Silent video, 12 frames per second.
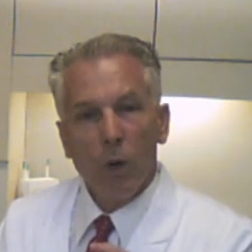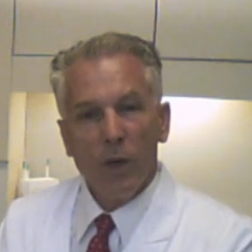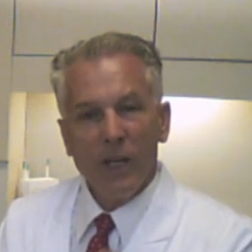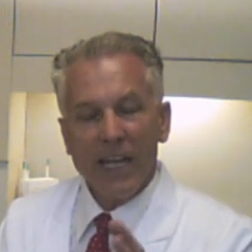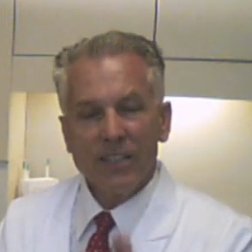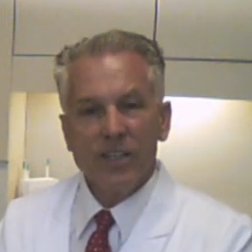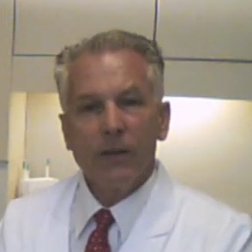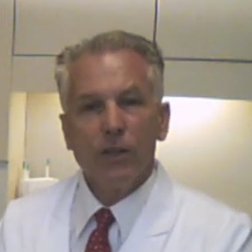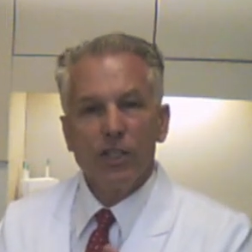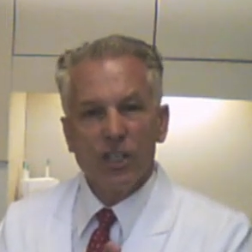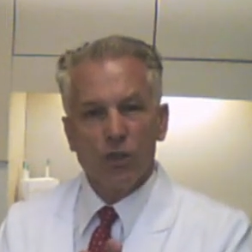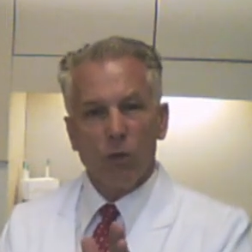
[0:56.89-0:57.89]
when that's ever
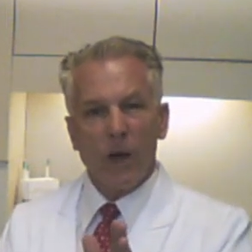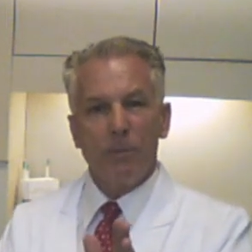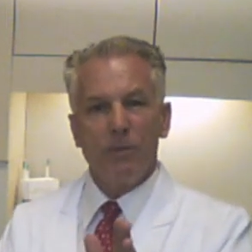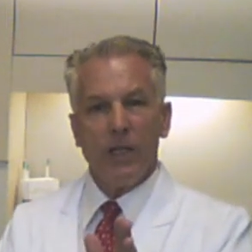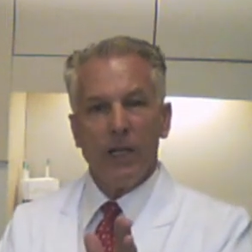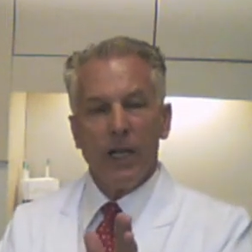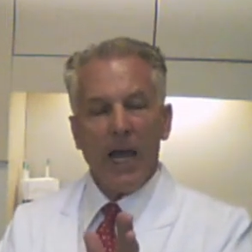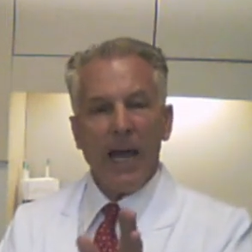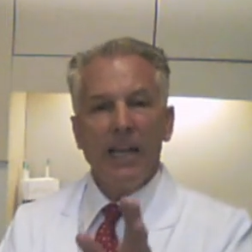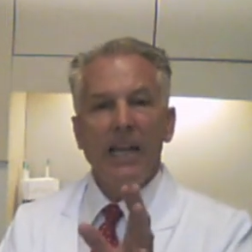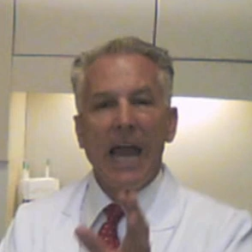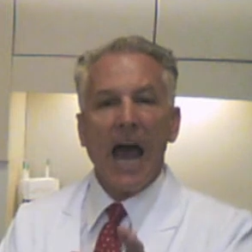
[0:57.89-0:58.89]
disrupted
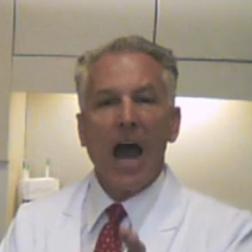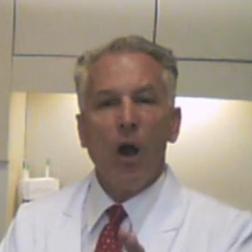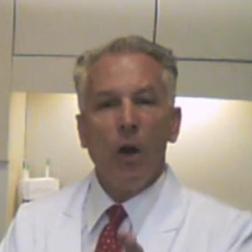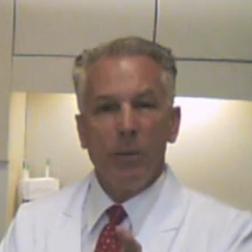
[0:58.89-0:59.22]
and now